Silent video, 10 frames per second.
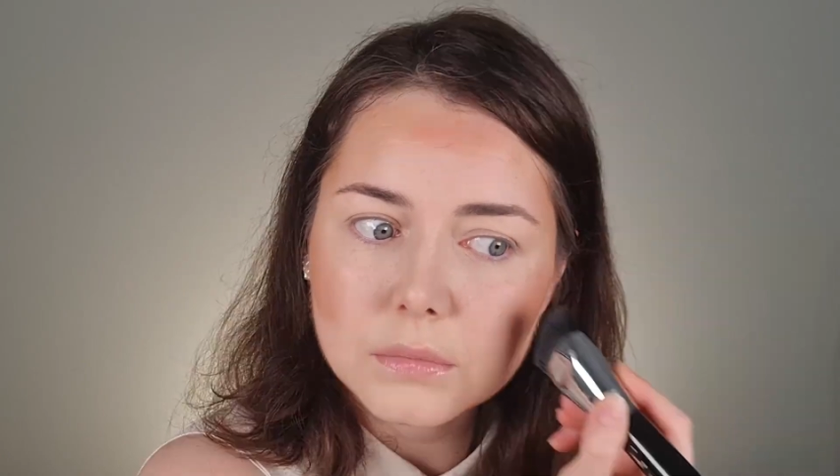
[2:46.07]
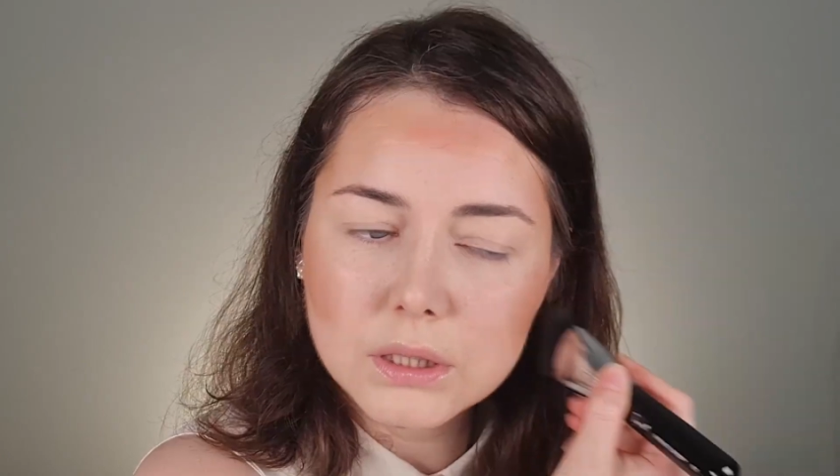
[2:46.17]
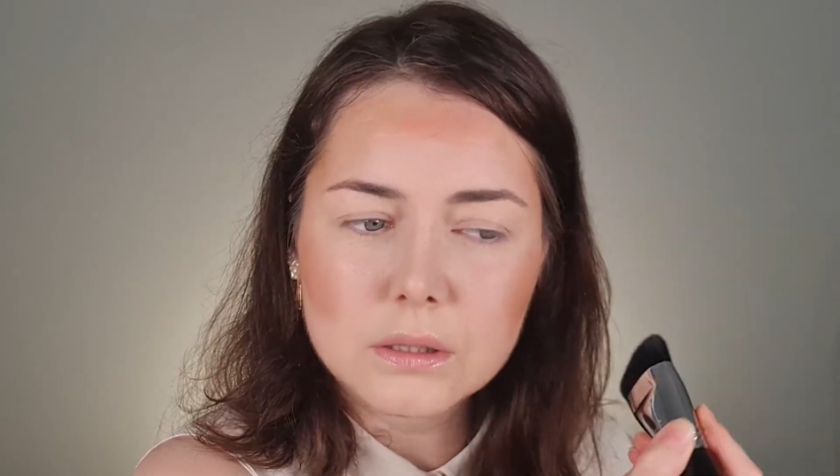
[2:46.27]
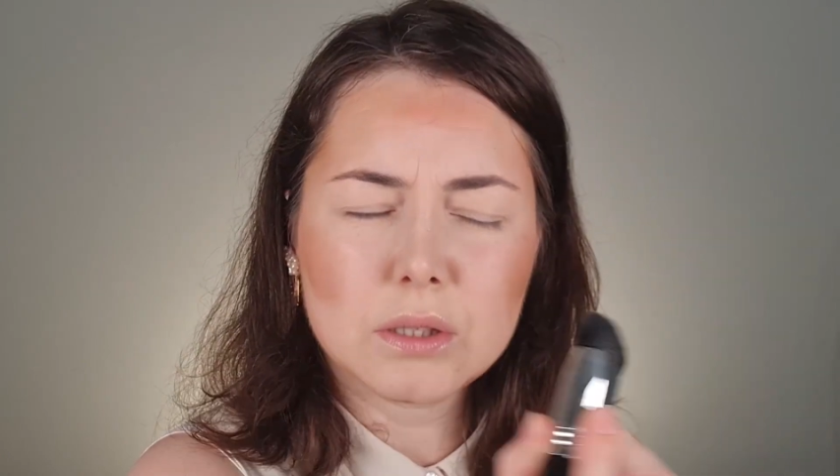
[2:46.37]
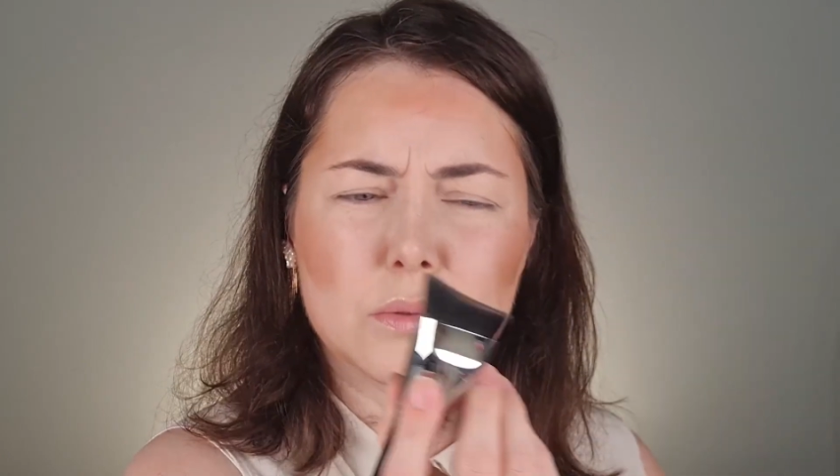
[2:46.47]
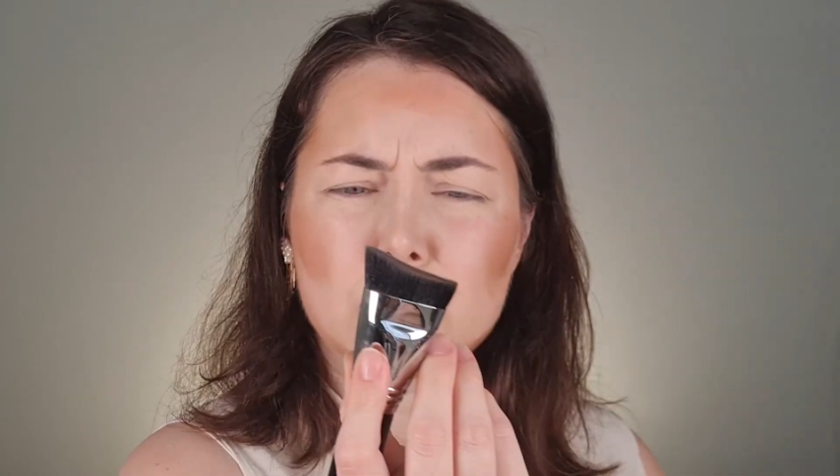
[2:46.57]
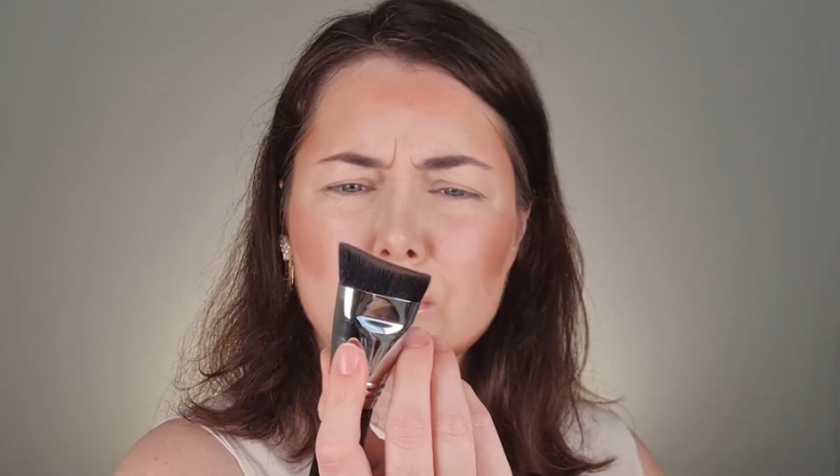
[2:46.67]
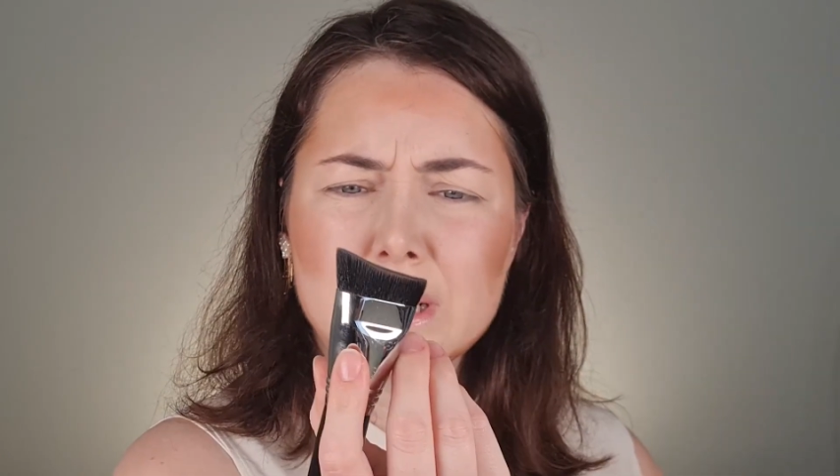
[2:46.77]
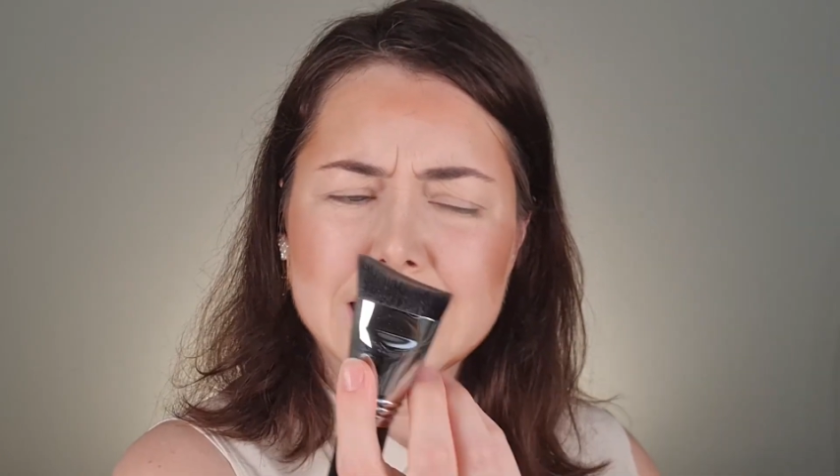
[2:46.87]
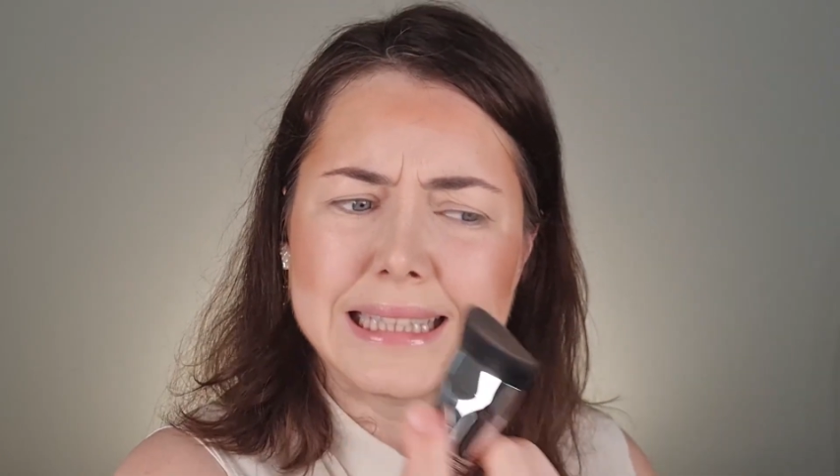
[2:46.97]
because it's
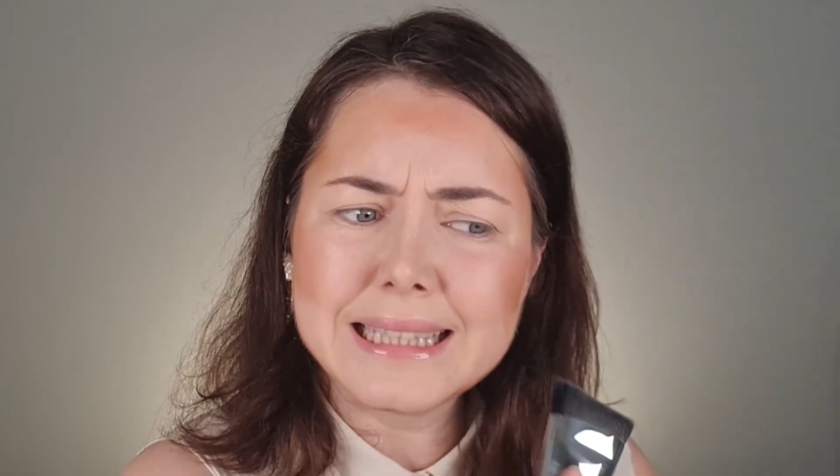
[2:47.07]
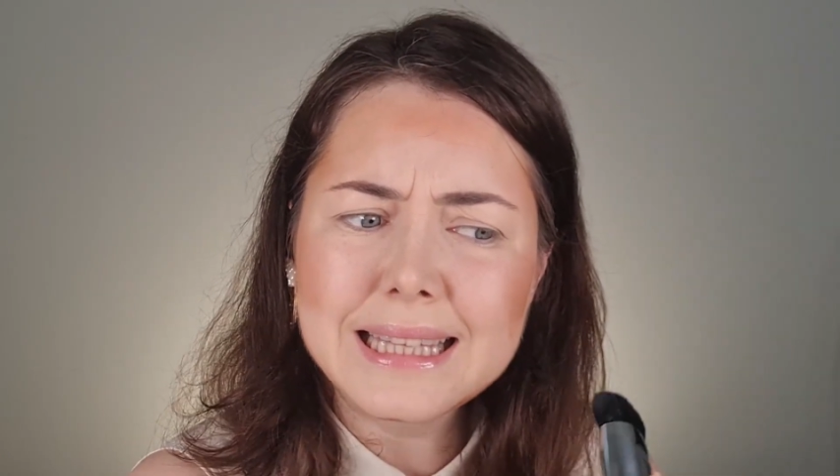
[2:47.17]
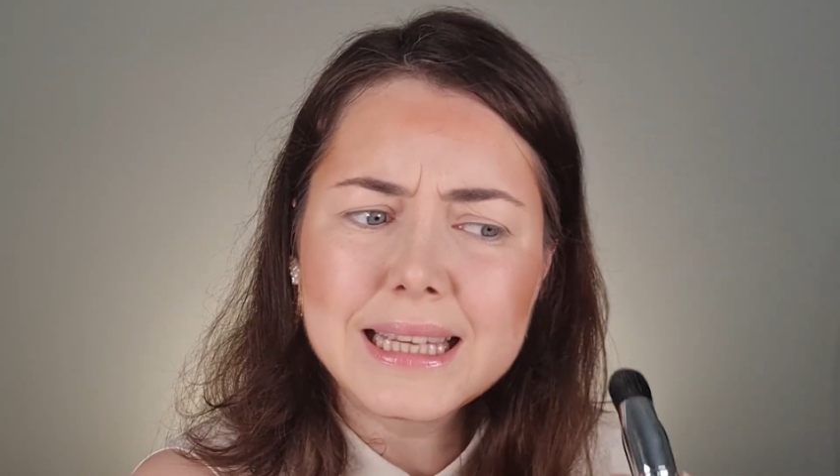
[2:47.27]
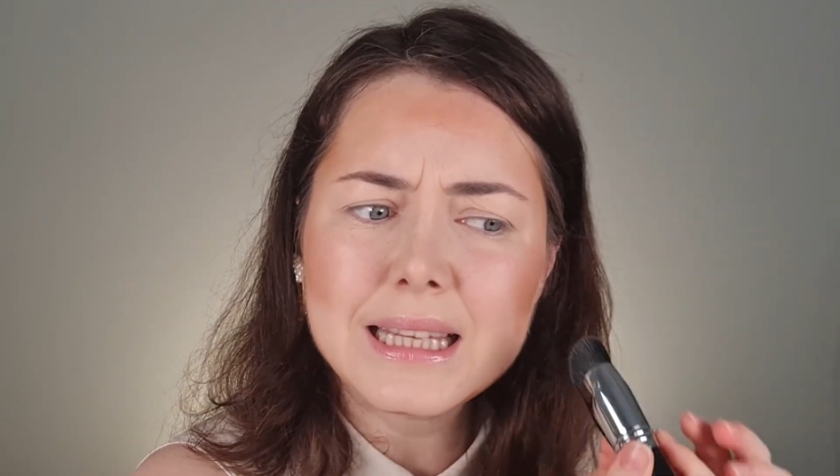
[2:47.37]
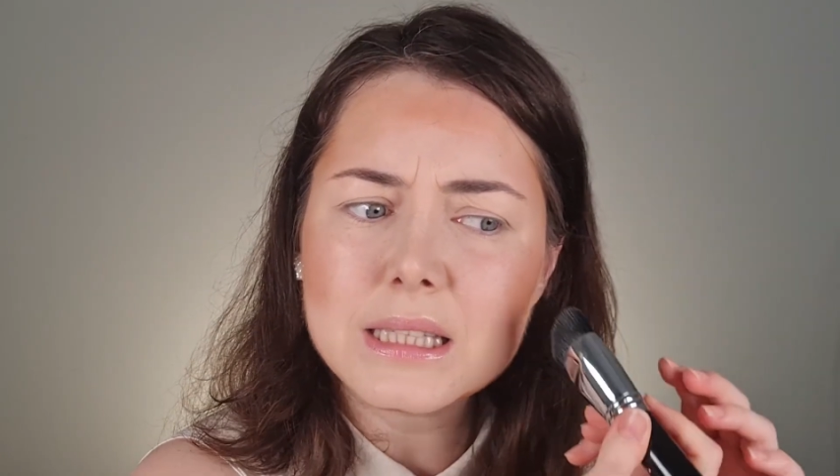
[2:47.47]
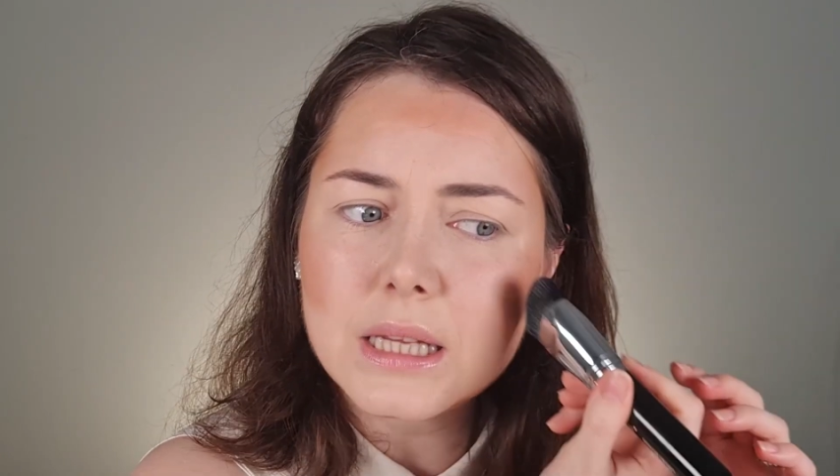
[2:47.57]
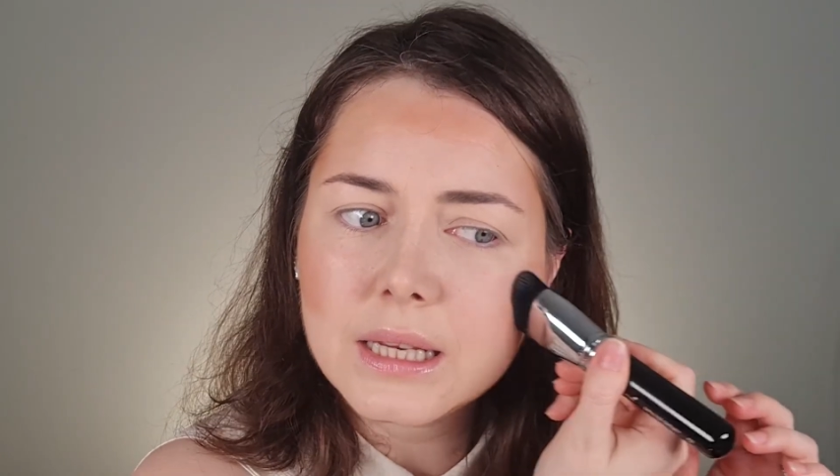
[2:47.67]
really dense